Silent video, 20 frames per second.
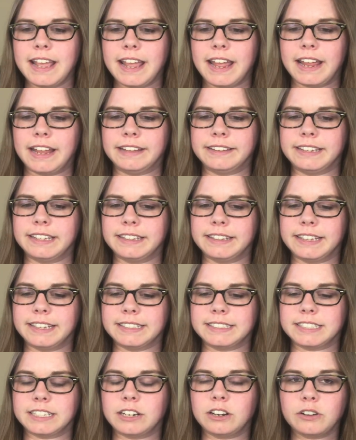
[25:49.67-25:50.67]
and then they
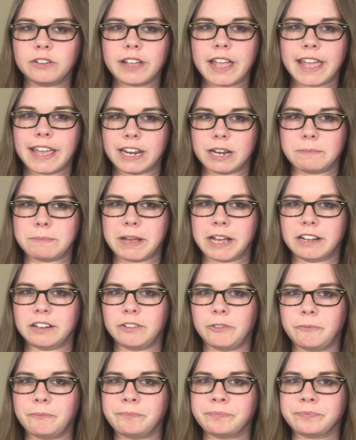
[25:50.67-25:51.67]
said, okay, in
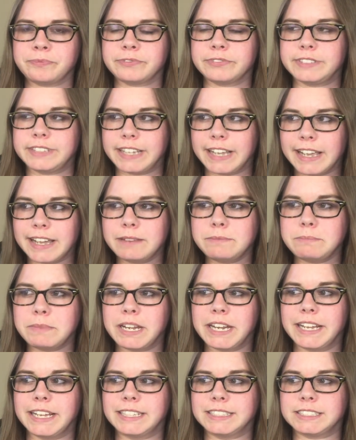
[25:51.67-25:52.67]
about 10
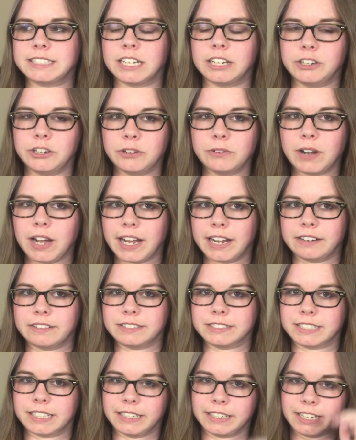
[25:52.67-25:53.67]
minutes, a new hire
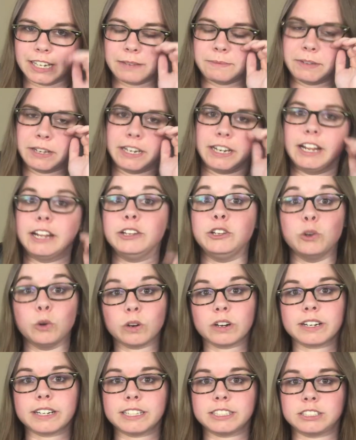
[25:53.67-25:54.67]
is going to come in and you're
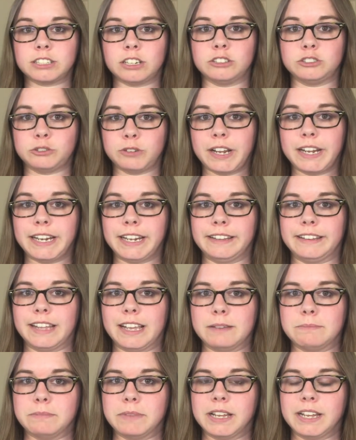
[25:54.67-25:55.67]
going to start training them.